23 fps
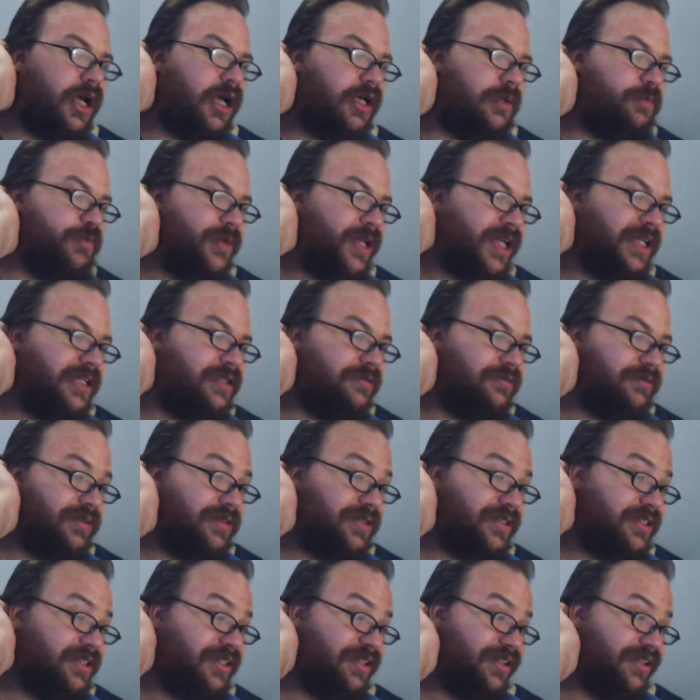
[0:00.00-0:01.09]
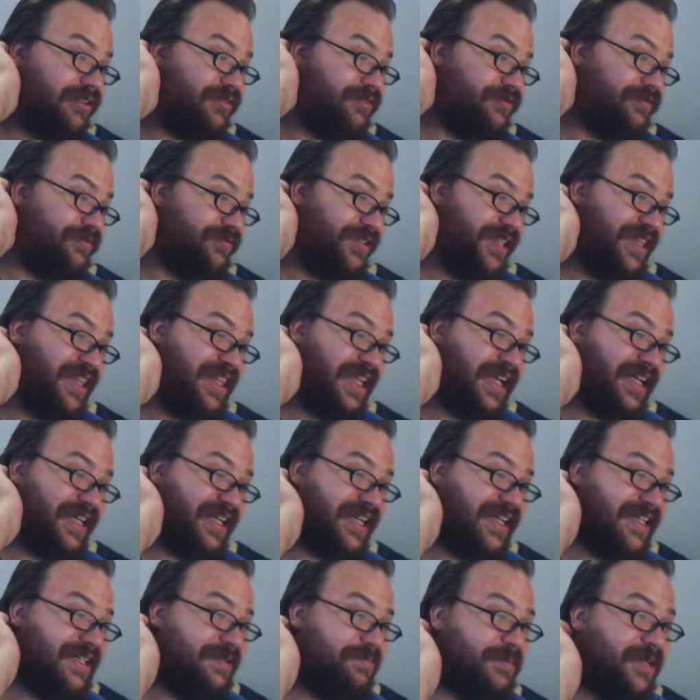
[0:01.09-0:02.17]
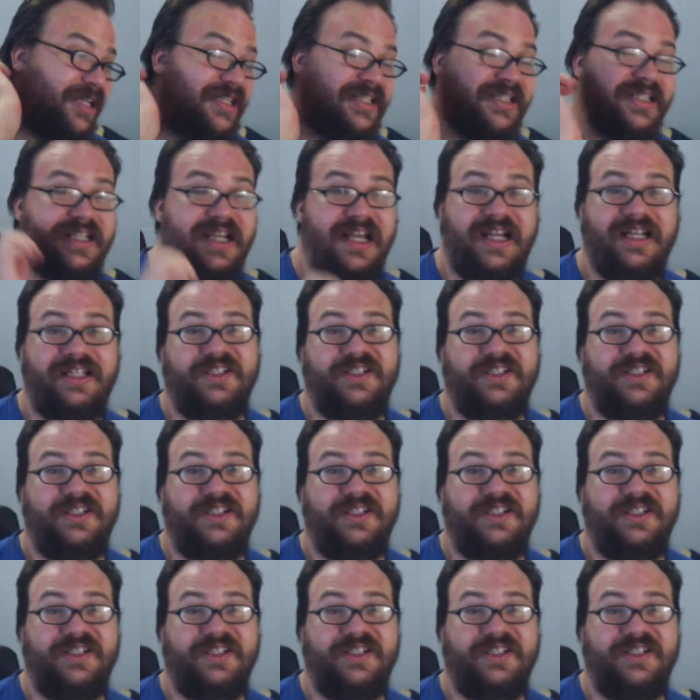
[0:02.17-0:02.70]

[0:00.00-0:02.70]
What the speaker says: And, you know, with that kind of money,